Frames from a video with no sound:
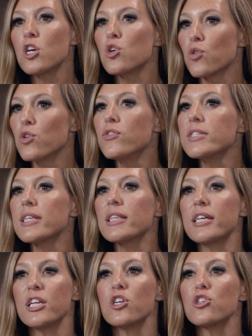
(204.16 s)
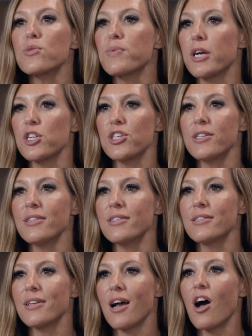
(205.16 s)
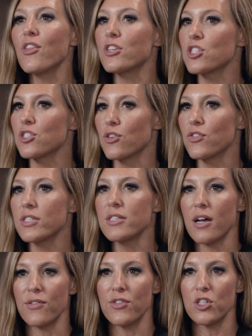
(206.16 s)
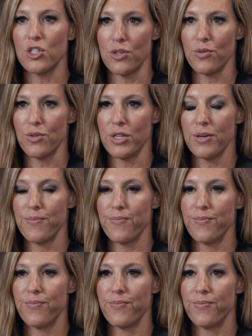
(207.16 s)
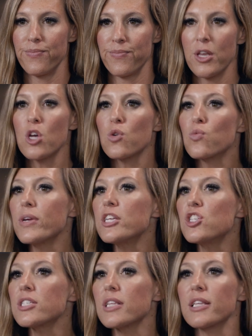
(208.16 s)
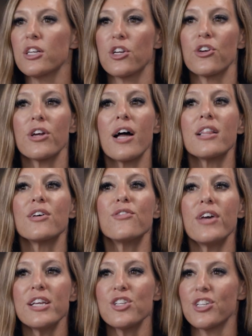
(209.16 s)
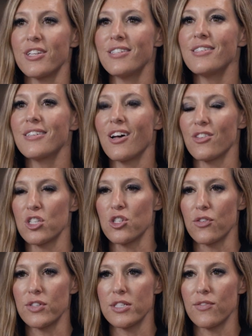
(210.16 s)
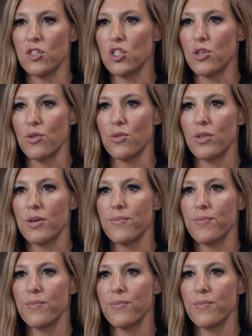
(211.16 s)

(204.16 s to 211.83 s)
Groove is a linear depression on the surface of the tooth. Ridge is a linear elevation on the surface of the tooth.